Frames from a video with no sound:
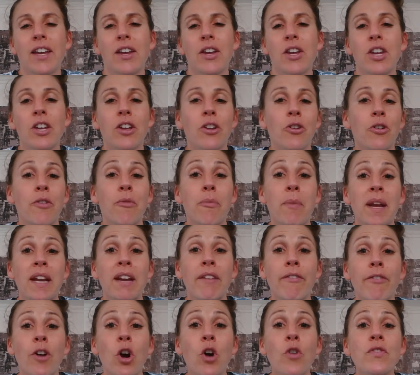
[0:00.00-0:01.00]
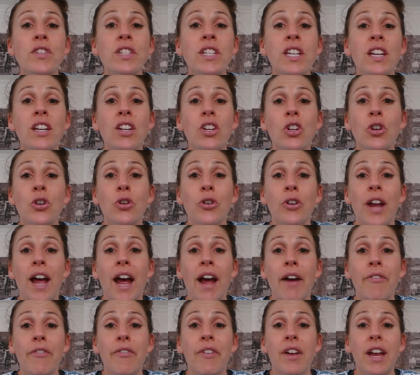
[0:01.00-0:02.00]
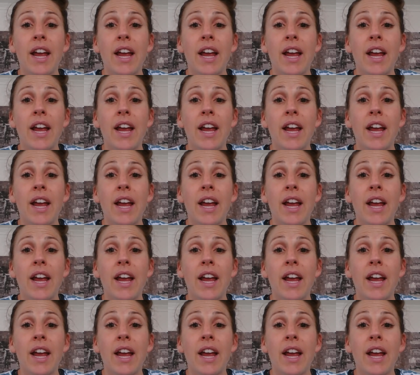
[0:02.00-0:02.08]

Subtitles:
You could have been involved in it, you could have